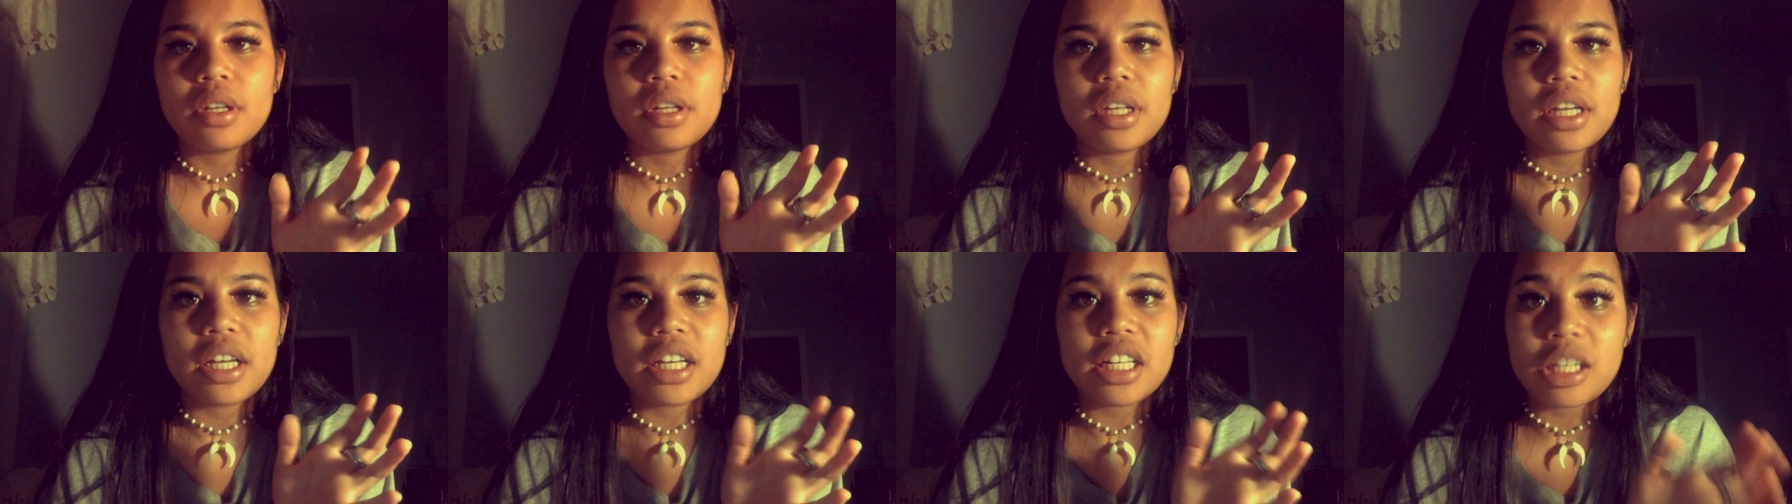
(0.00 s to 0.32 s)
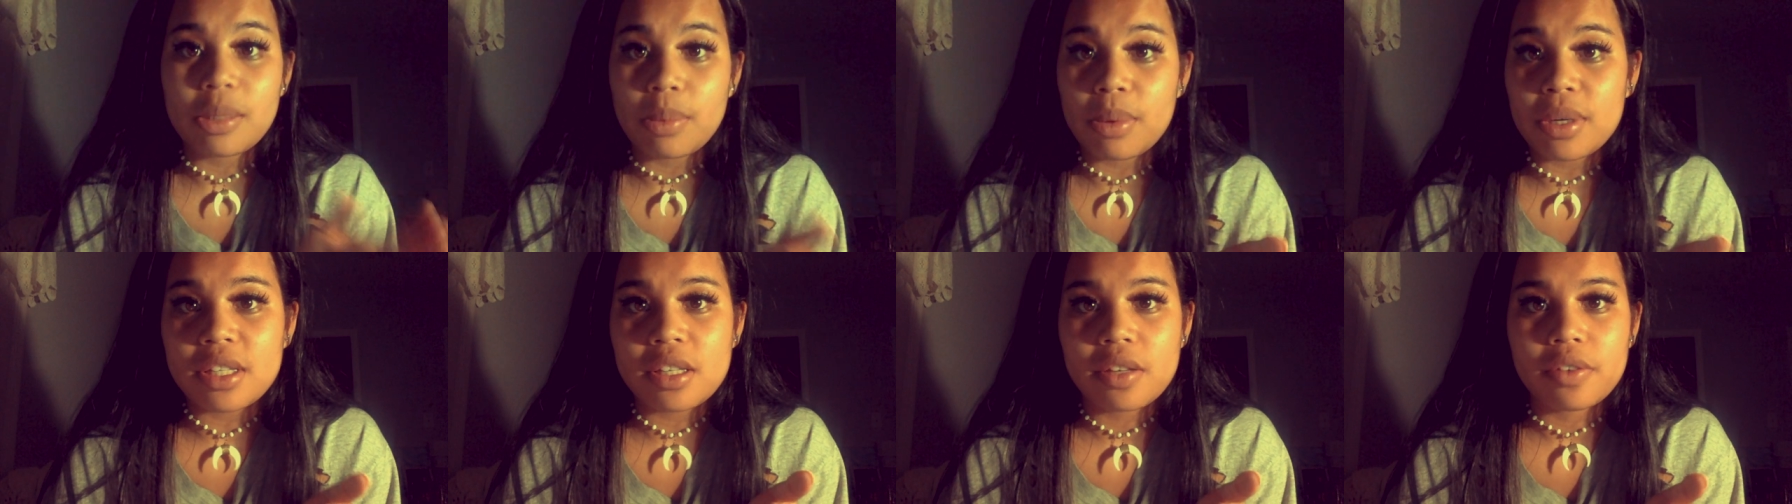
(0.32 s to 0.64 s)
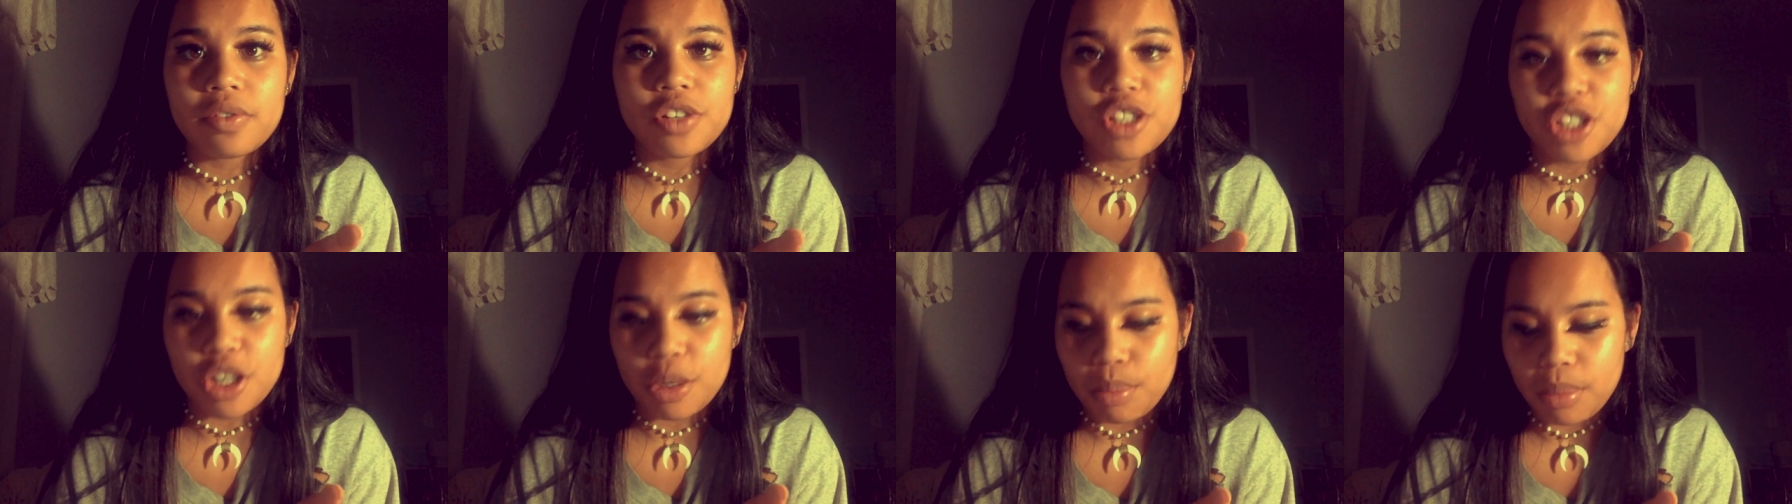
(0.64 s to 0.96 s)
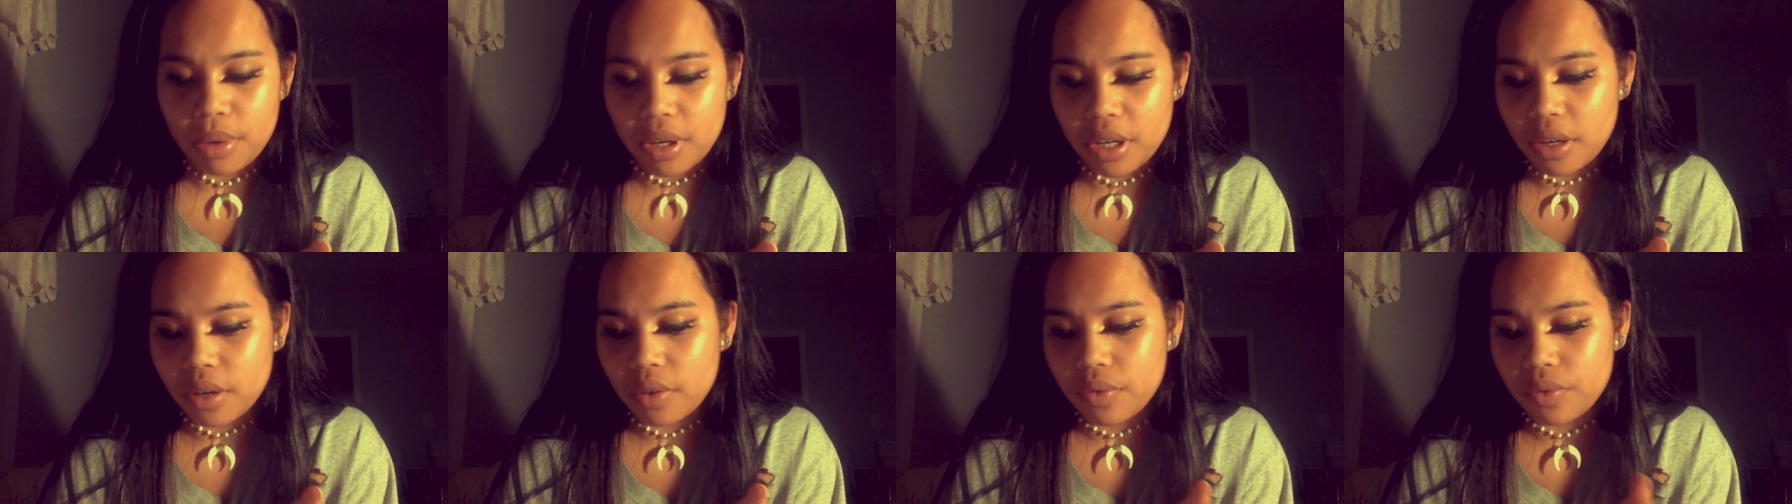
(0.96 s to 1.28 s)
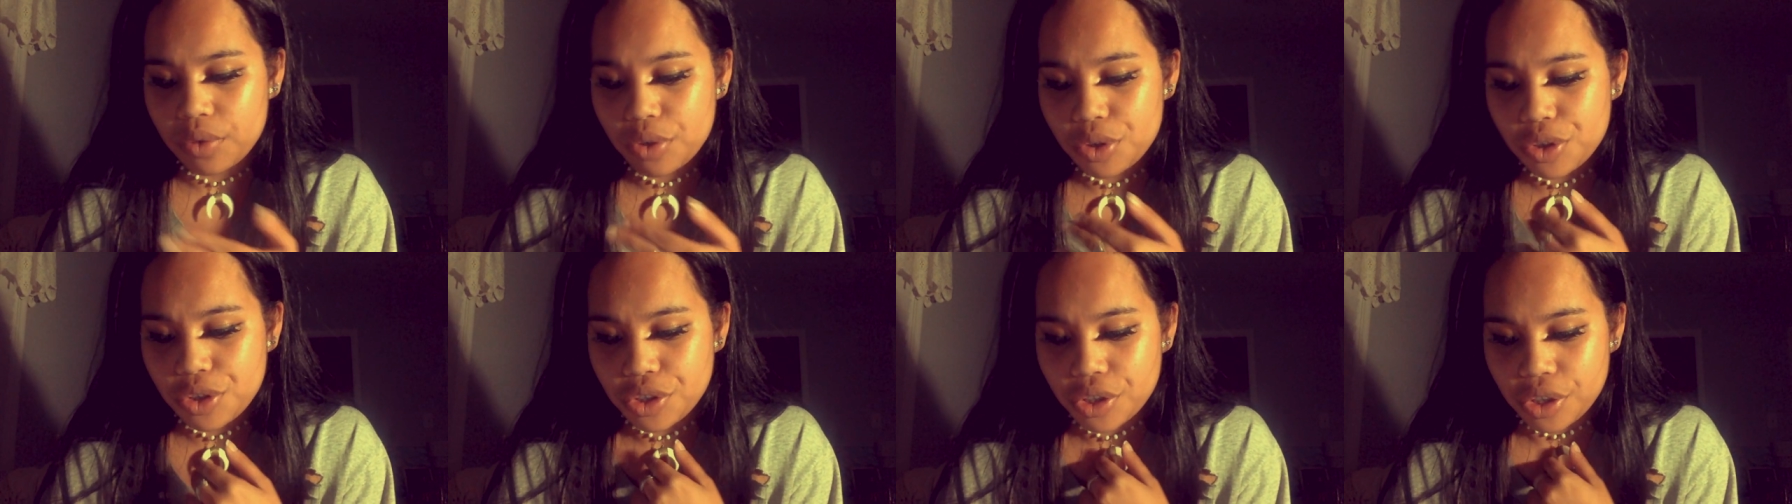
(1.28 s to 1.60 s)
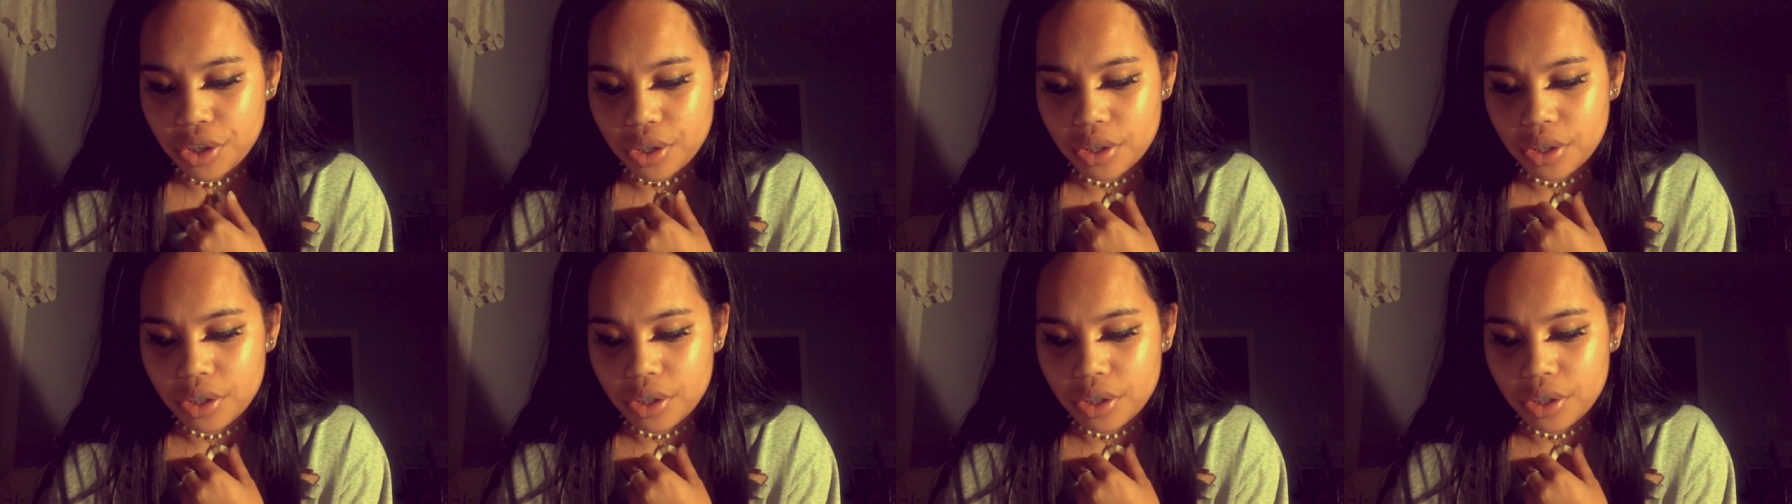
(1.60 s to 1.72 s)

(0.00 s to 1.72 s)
expensive shipping for sure.